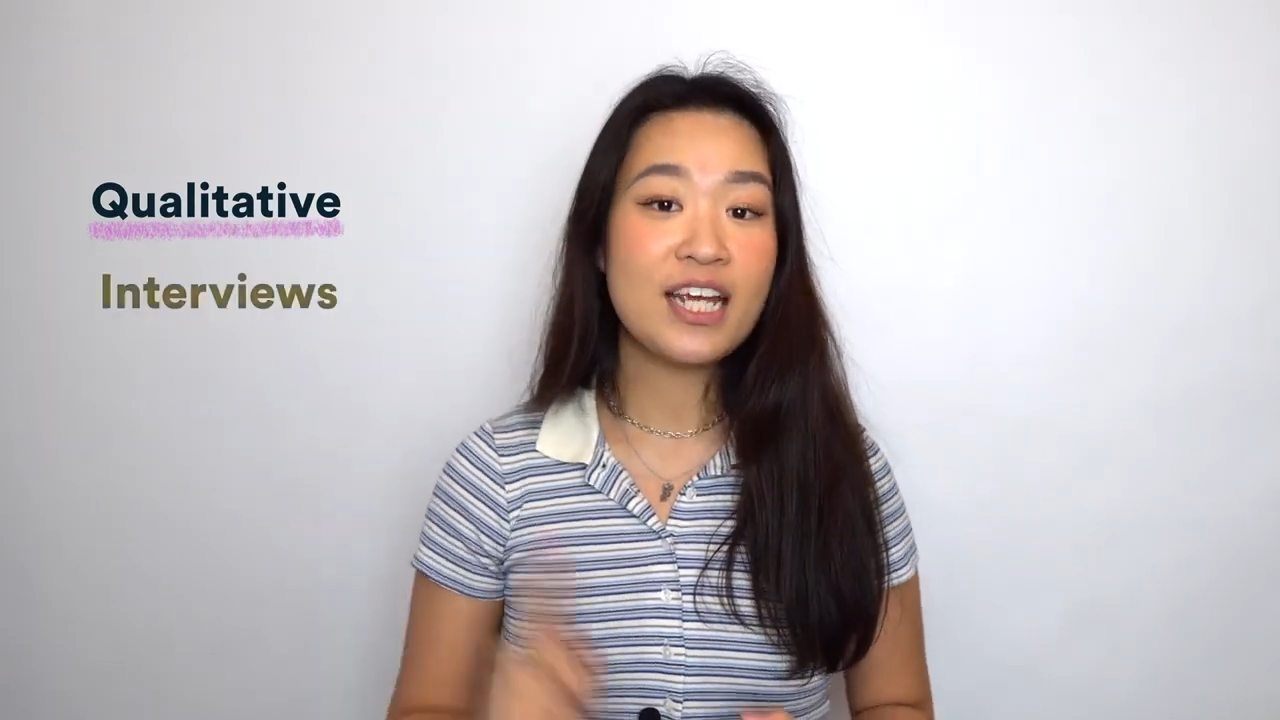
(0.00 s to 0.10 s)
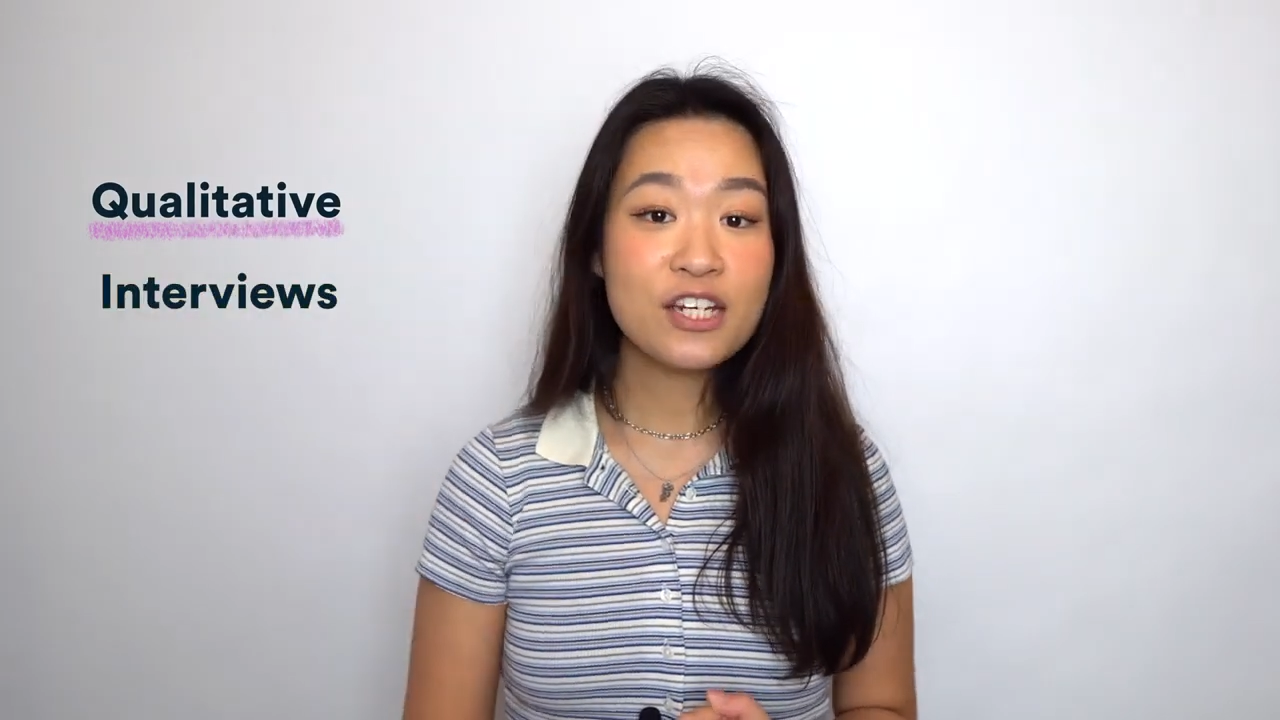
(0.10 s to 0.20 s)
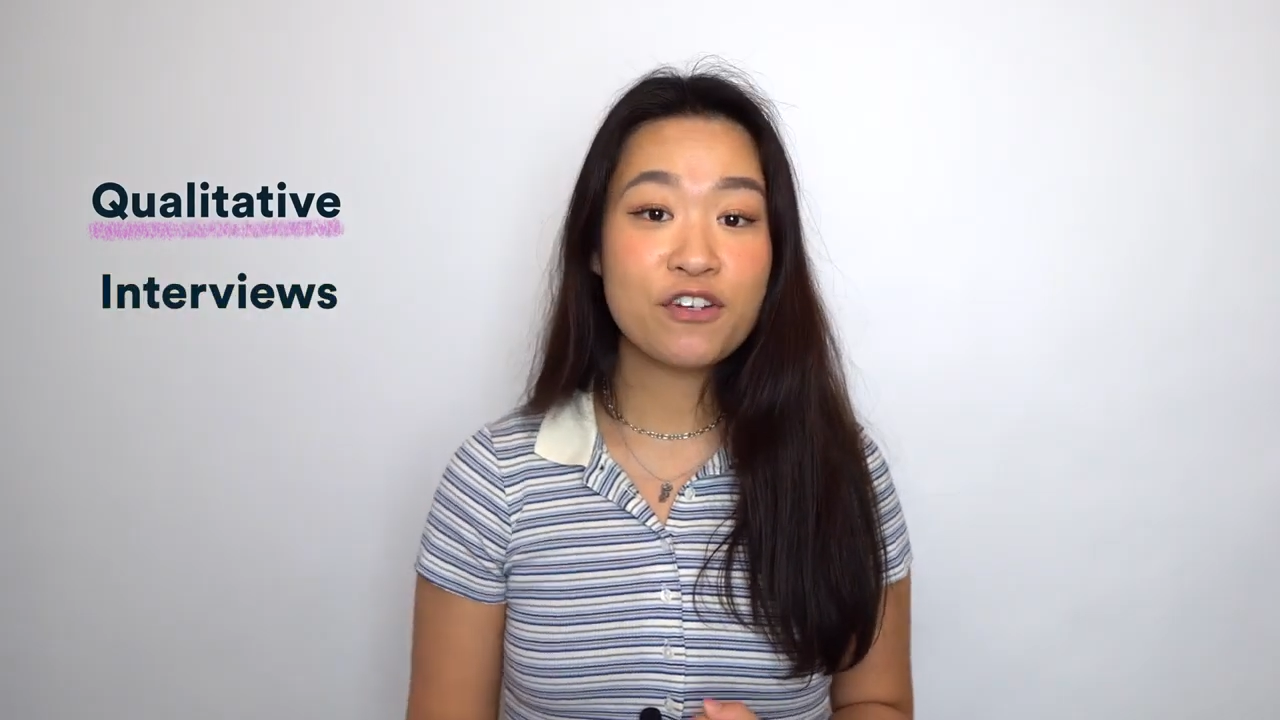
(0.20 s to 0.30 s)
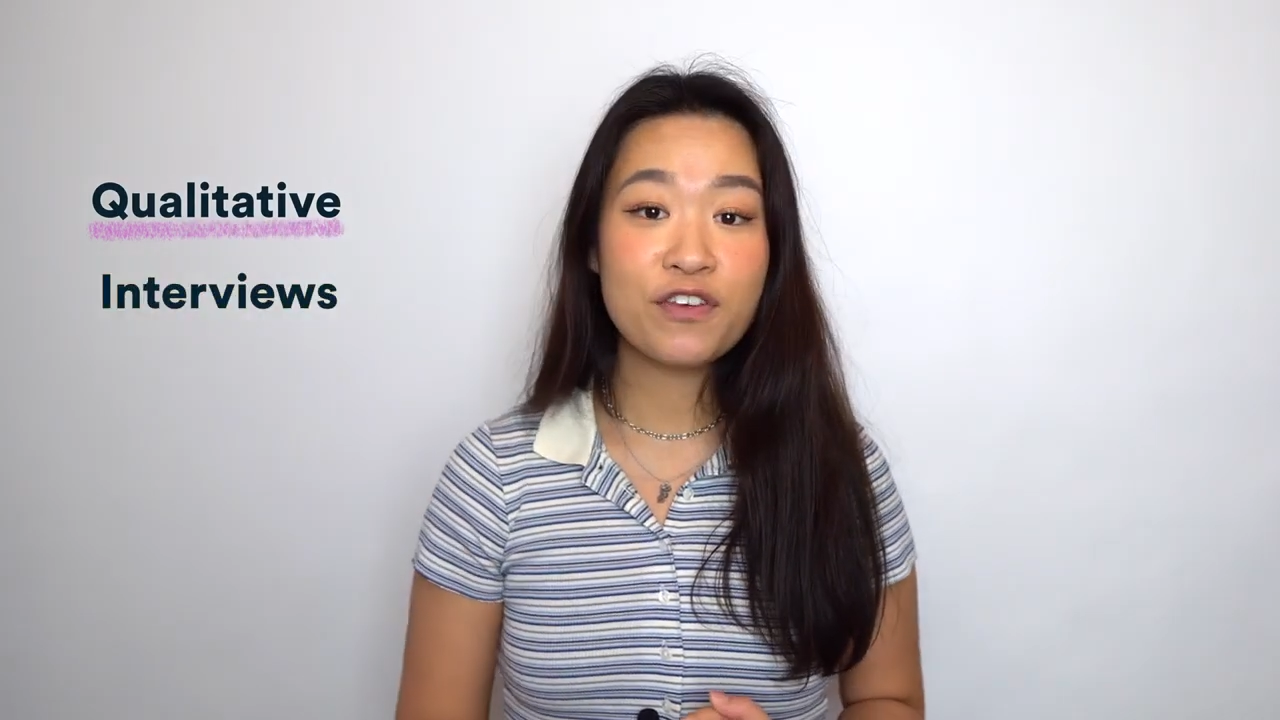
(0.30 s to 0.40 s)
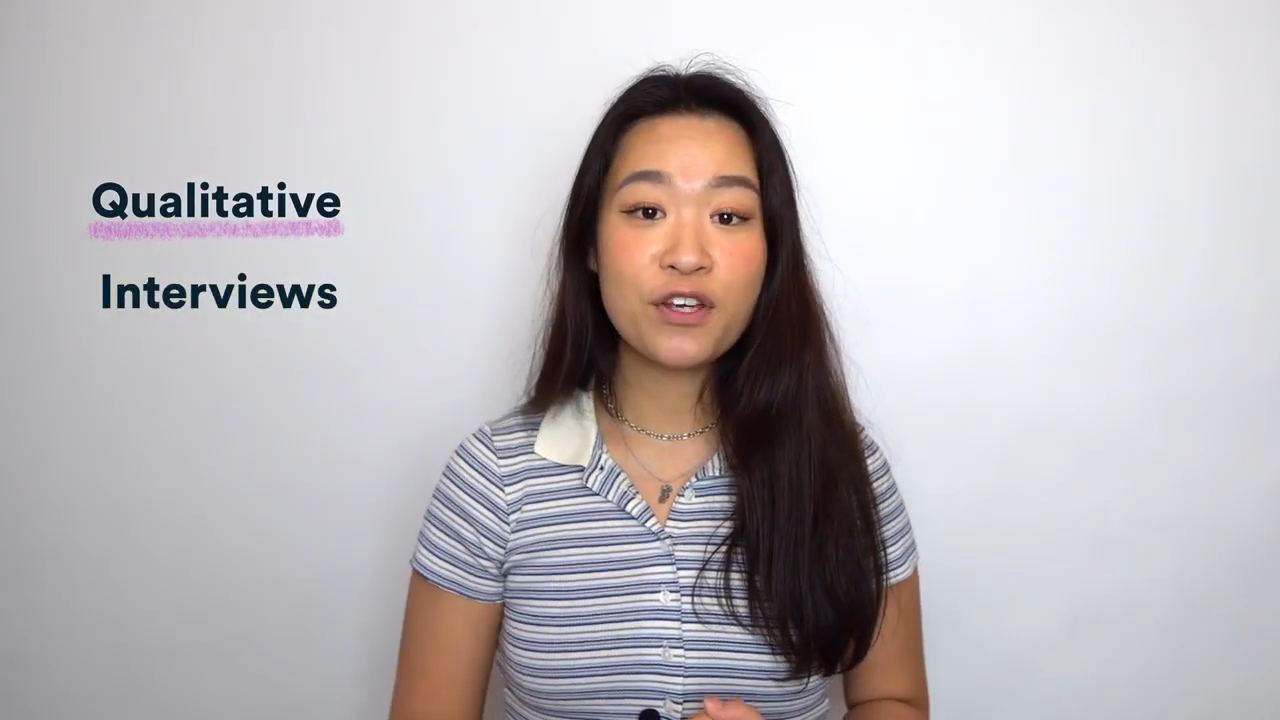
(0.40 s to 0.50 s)

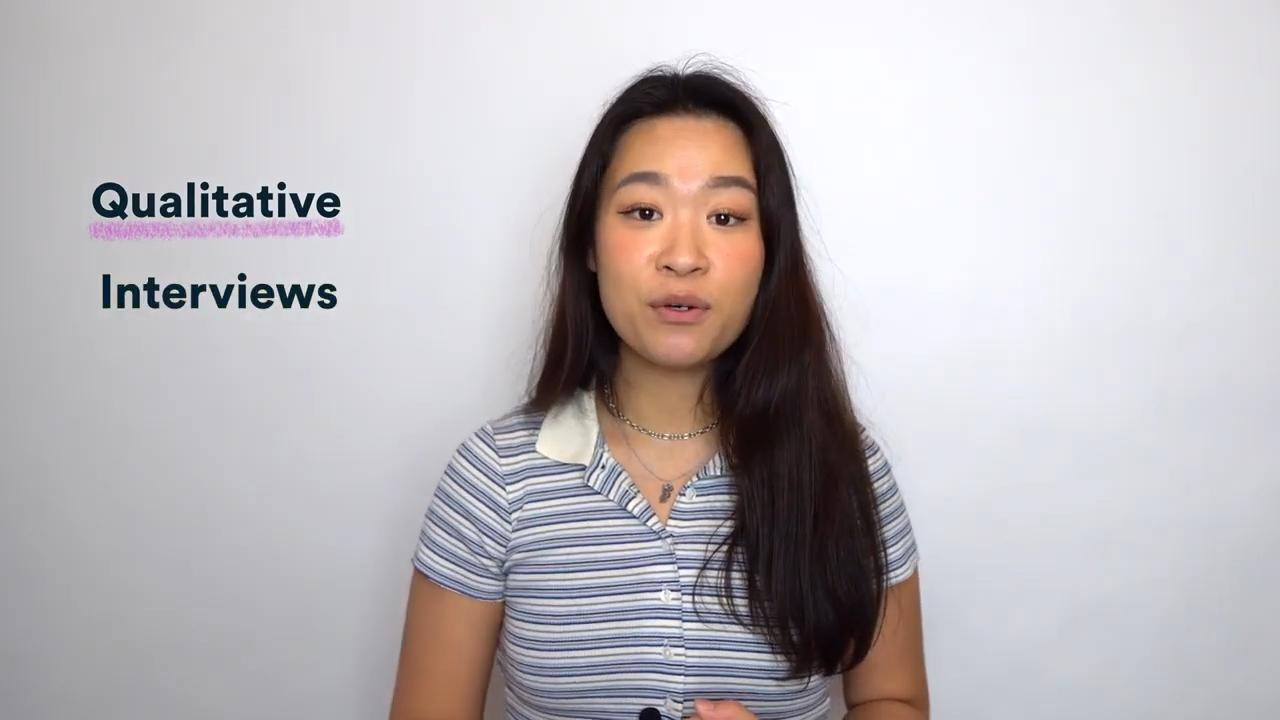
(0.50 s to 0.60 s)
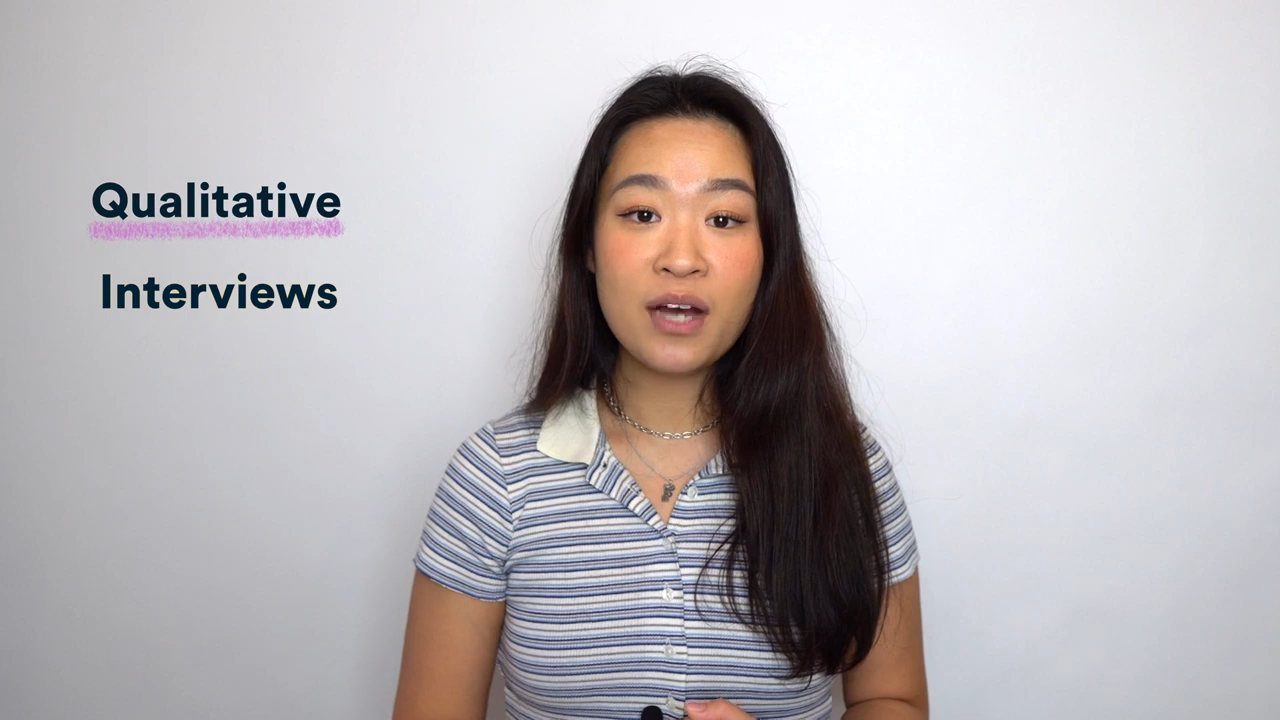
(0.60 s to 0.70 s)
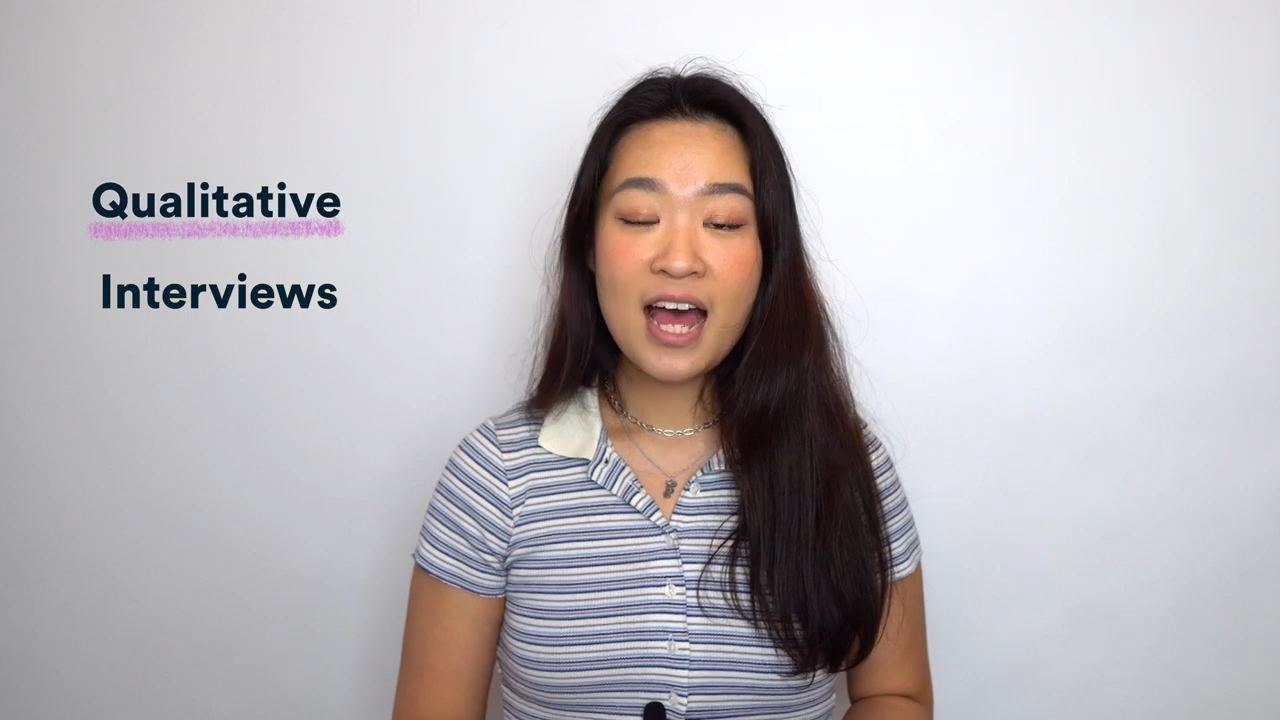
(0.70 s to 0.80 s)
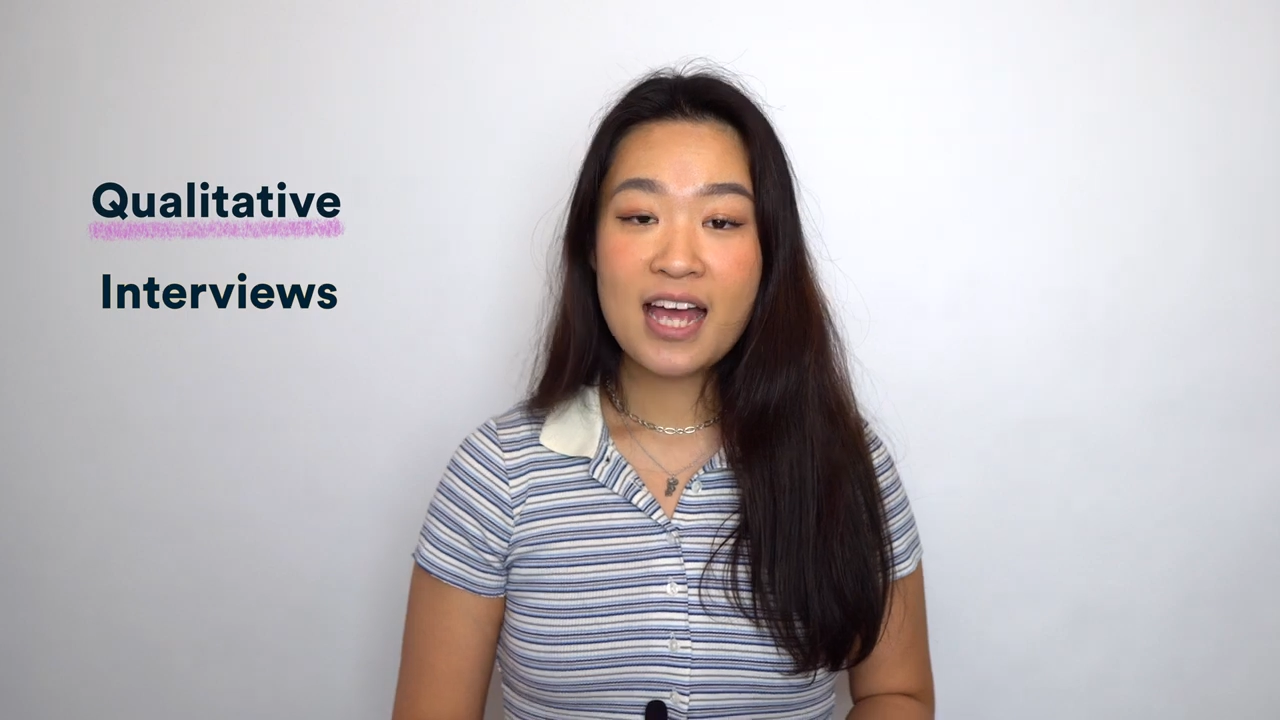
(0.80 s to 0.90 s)
interview,